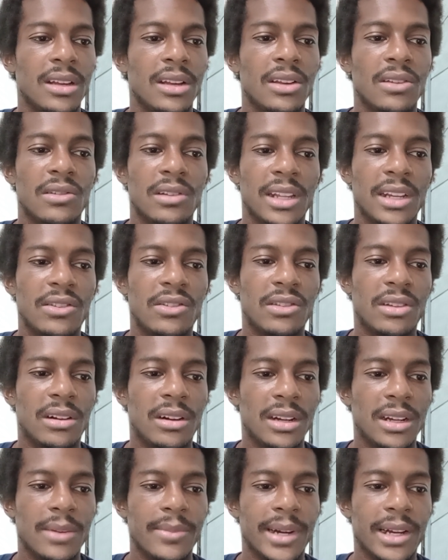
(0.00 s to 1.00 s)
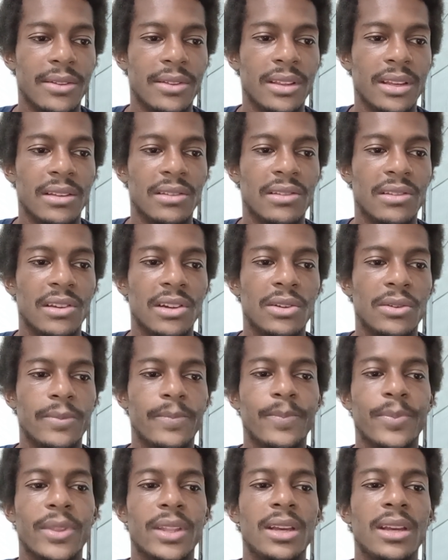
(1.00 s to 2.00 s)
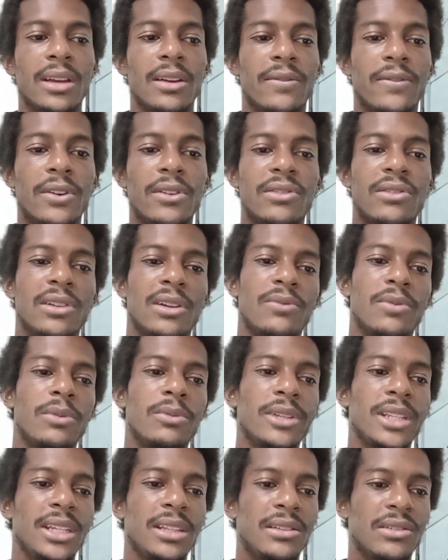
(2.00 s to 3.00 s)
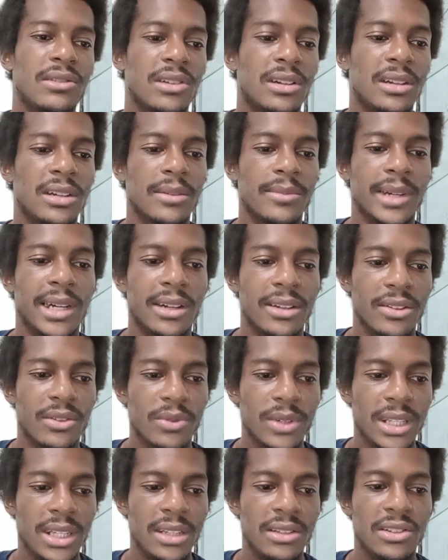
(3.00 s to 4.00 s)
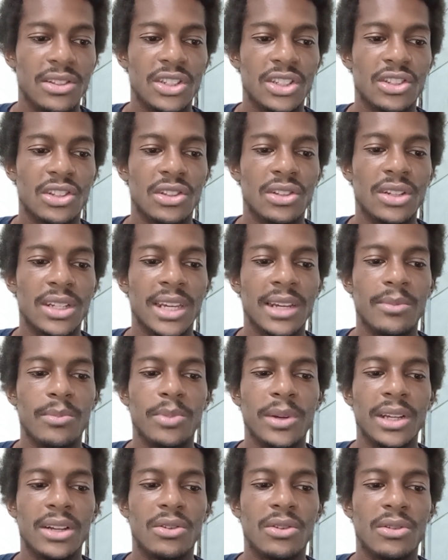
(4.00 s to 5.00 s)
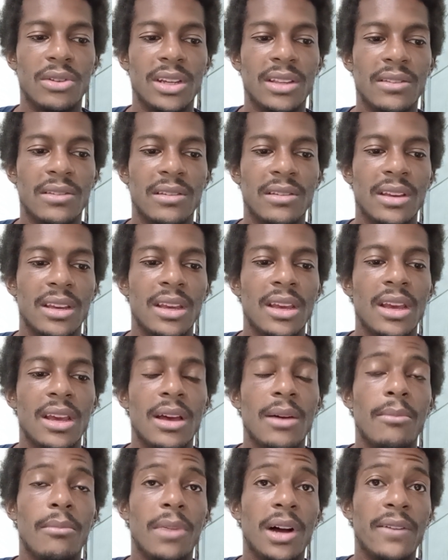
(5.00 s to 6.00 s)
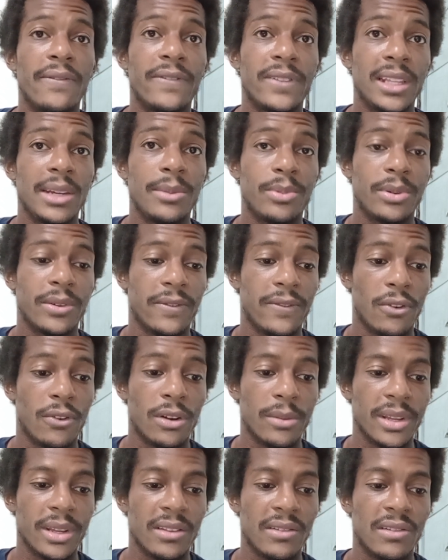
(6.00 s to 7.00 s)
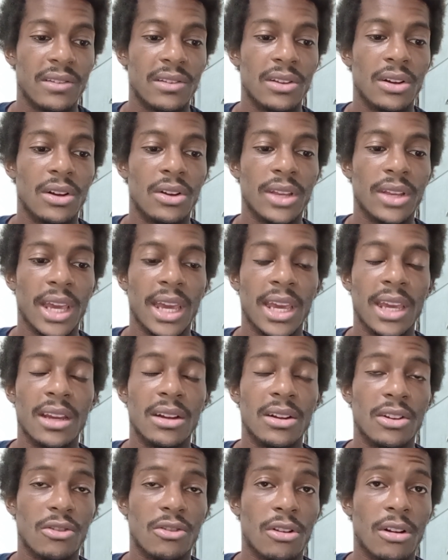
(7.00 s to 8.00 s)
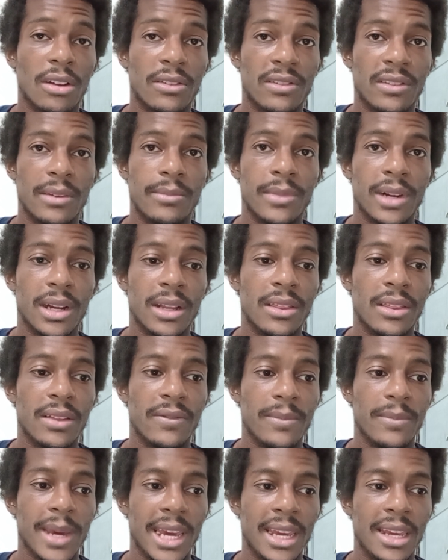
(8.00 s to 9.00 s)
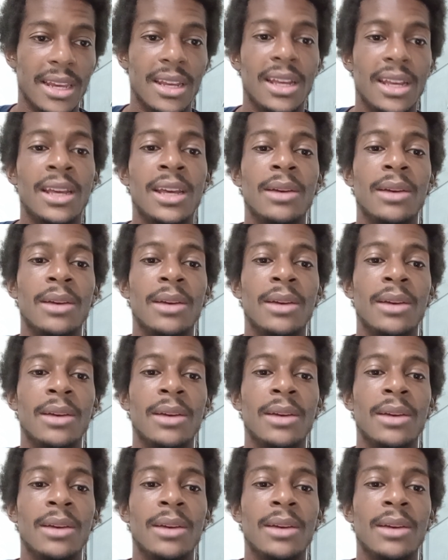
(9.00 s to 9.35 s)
So let's talk about this. So first off, what we need to talk about is we need to just look at Bitcoin's monthly performance, okay, across the month of May,